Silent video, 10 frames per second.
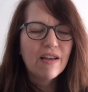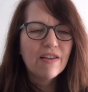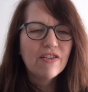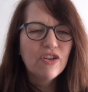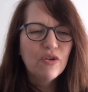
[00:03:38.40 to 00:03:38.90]

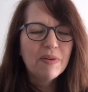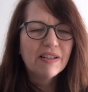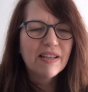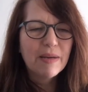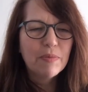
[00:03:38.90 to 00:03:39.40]
new
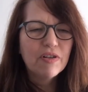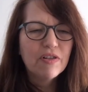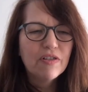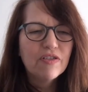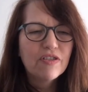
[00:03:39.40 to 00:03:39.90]
build
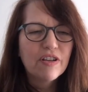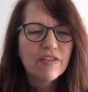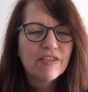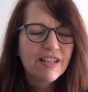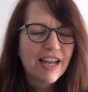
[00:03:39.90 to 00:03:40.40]
neighborhoods that,
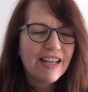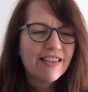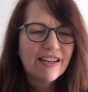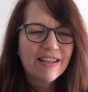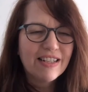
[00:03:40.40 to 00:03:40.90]
say, in the
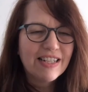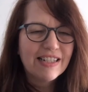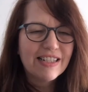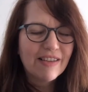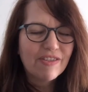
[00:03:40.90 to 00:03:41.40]

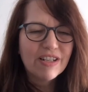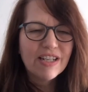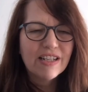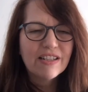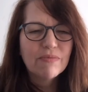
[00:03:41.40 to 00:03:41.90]

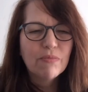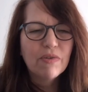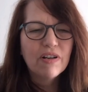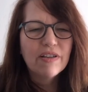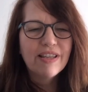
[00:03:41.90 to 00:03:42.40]
1970s
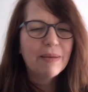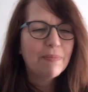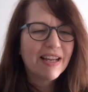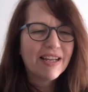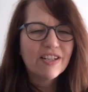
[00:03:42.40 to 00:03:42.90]
were the
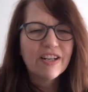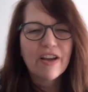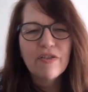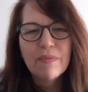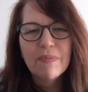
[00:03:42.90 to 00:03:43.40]
place to
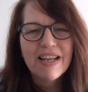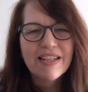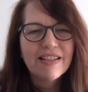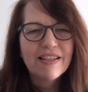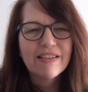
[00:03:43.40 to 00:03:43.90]
go, the
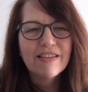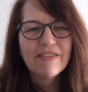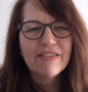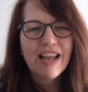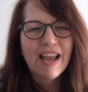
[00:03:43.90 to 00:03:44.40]
place that
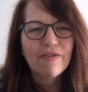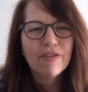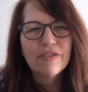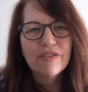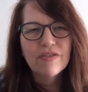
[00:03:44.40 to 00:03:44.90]
the
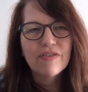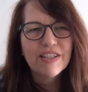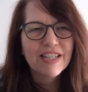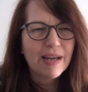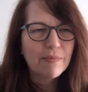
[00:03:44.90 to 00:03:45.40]
affluent sort of
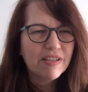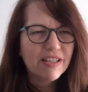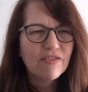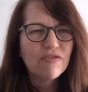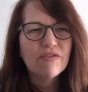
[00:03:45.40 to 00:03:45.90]
escaped the
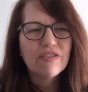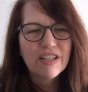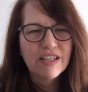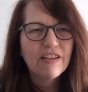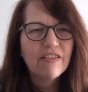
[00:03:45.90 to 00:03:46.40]
central
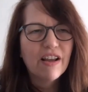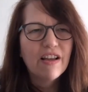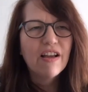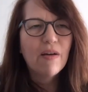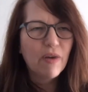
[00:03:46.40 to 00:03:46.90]
city
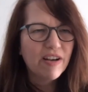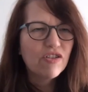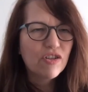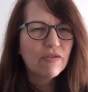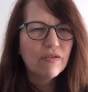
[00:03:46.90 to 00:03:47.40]
and went
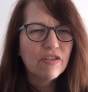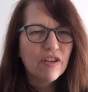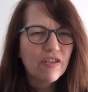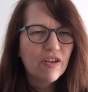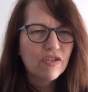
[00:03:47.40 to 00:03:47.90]
to,
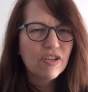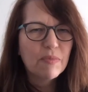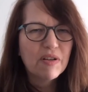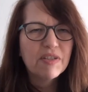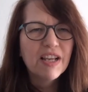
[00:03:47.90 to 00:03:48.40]
those
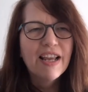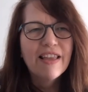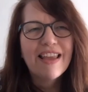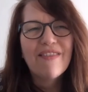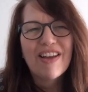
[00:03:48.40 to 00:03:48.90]
suburbs,
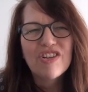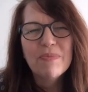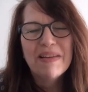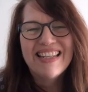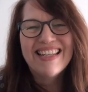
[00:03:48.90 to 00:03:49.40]
they've actually
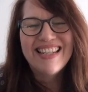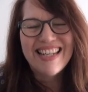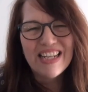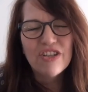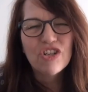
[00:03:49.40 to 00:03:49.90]
been
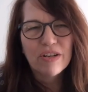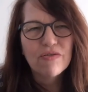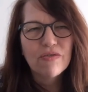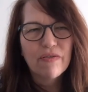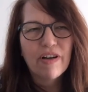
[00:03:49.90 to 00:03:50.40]

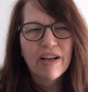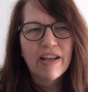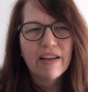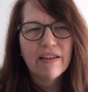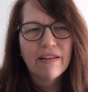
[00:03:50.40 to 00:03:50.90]

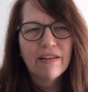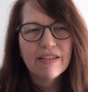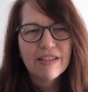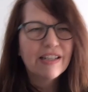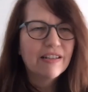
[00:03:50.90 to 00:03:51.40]
de-gentrifying
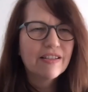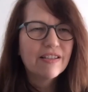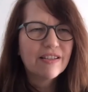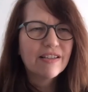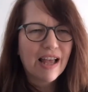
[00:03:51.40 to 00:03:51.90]

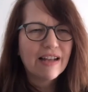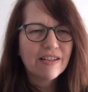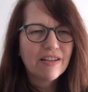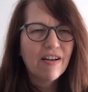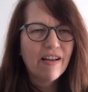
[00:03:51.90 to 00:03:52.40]
since that
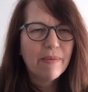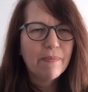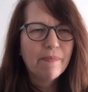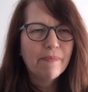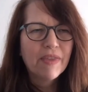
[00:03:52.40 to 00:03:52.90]

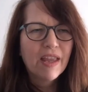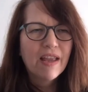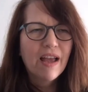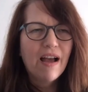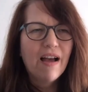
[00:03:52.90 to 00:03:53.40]
time.
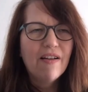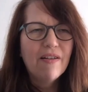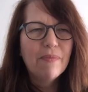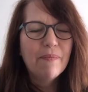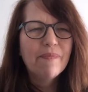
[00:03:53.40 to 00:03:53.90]

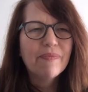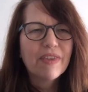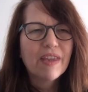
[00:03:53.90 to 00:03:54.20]
And